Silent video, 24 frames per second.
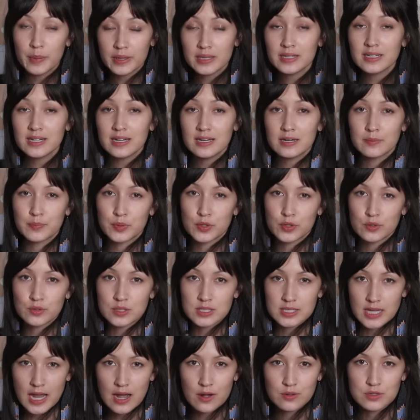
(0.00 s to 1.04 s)
ability to produce
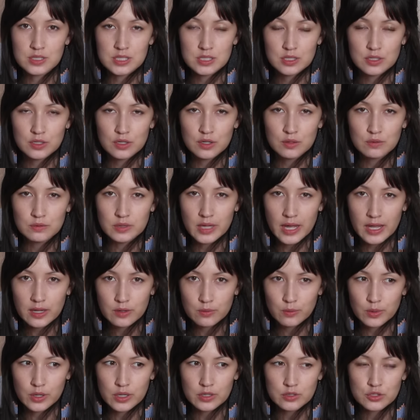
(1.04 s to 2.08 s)
sounds in a new
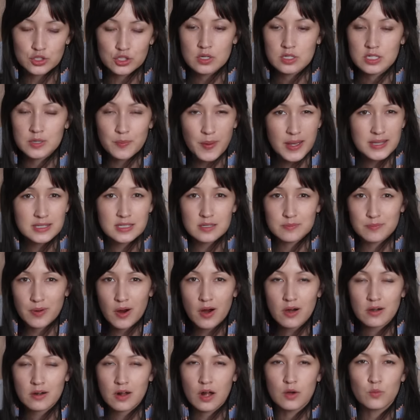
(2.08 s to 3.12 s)
language depends in
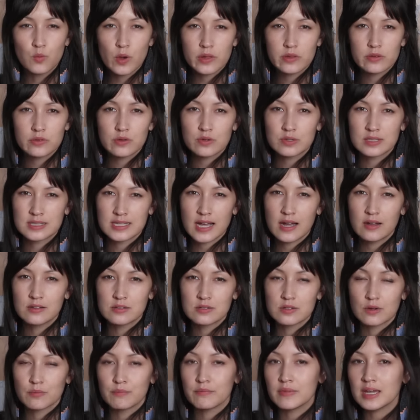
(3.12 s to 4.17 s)
part on whether those
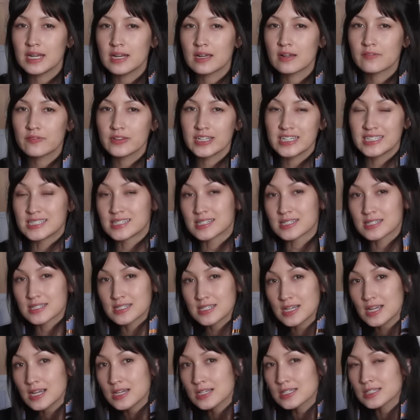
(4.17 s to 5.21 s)
sounds are meaningfully
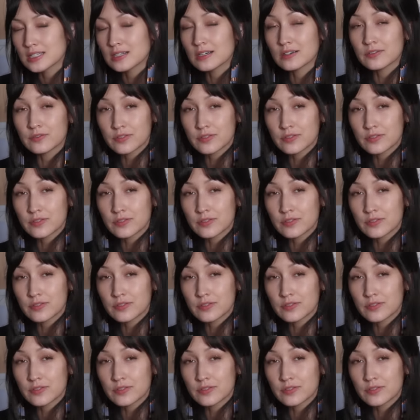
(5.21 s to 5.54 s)
distinct in our